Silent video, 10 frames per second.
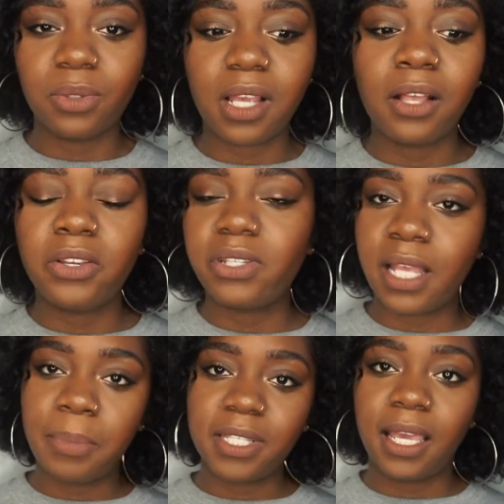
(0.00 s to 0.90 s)
Those other
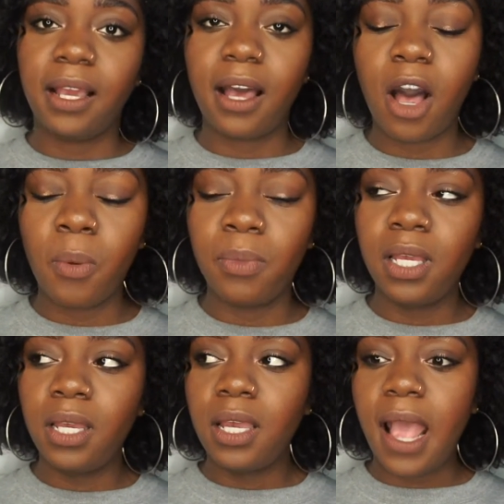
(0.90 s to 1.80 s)
steps can come,
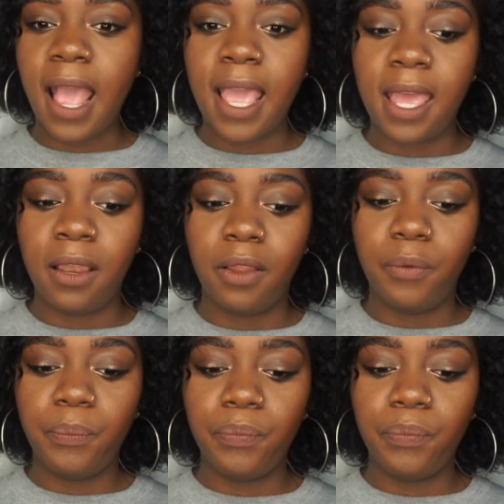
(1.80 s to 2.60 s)
and